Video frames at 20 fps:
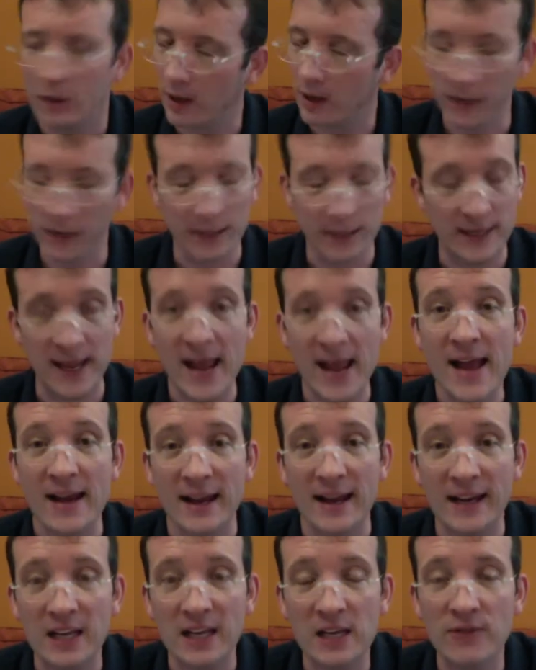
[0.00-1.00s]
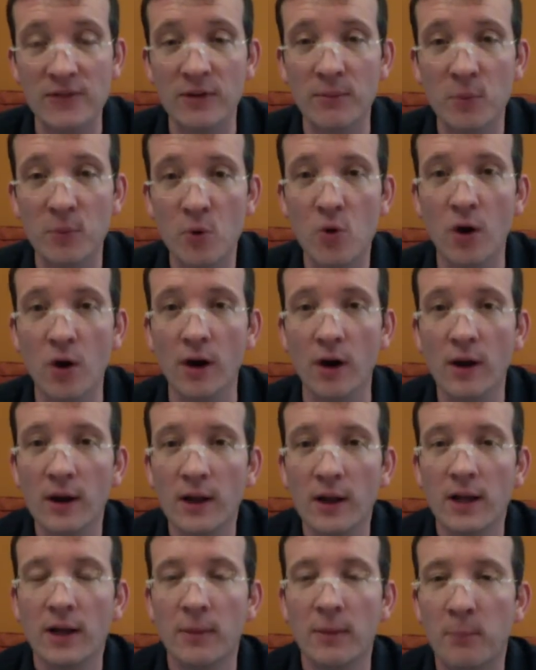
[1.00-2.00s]
again and even more.
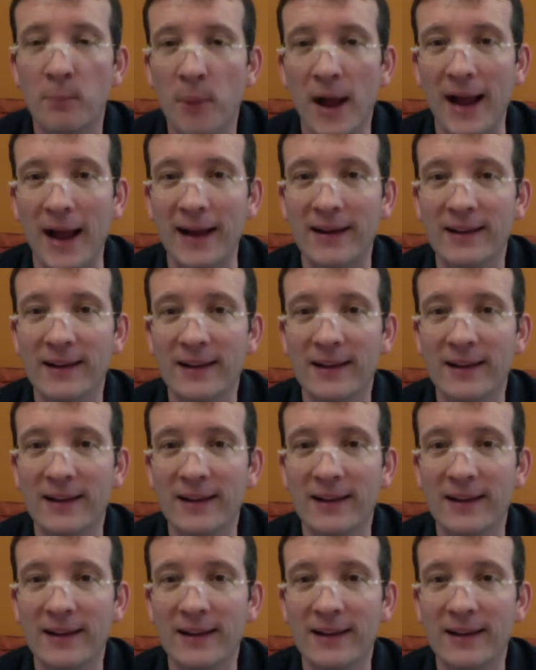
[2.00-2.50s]
But